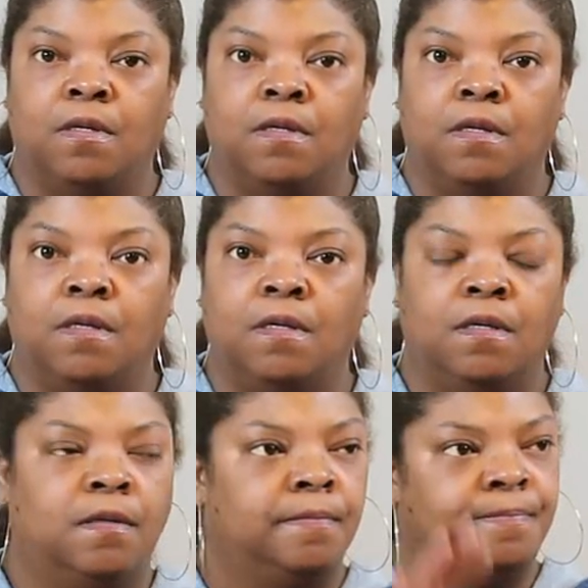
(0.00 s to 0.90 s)

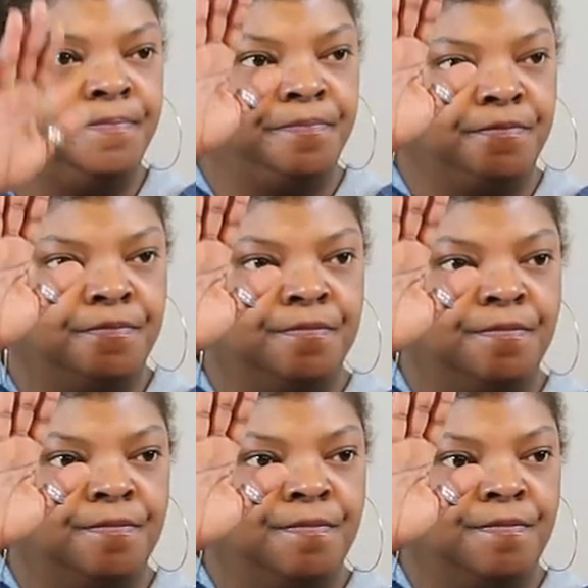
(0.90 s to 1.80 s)

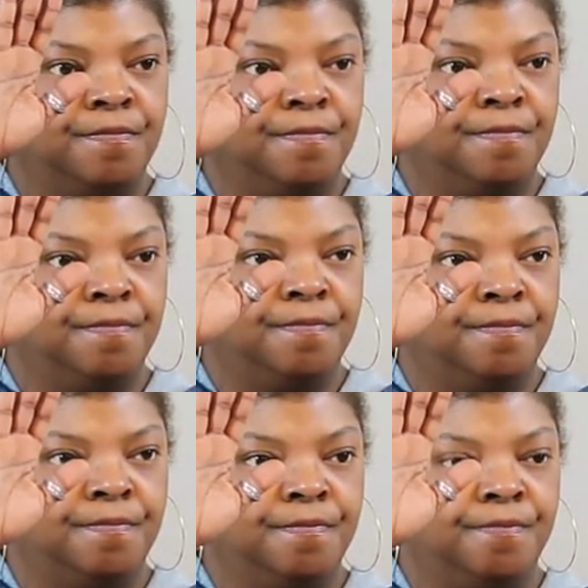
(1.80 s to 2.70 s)

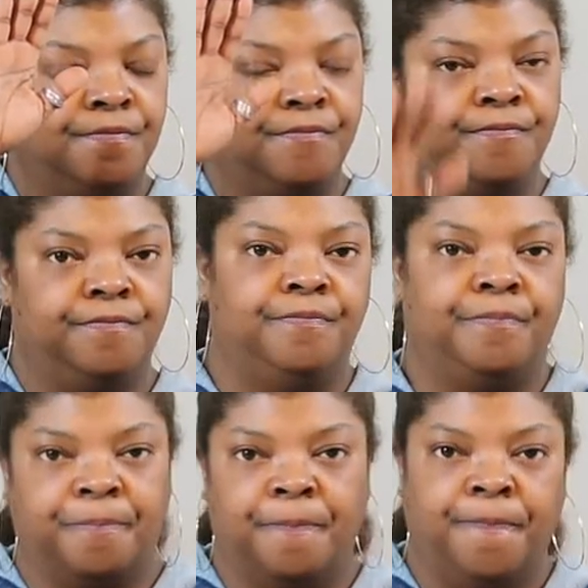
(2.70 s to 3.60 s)

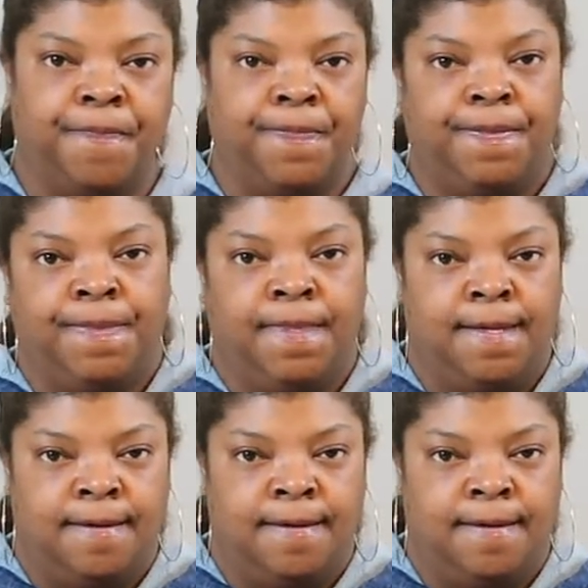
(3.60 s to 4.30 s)
Nobody speaks.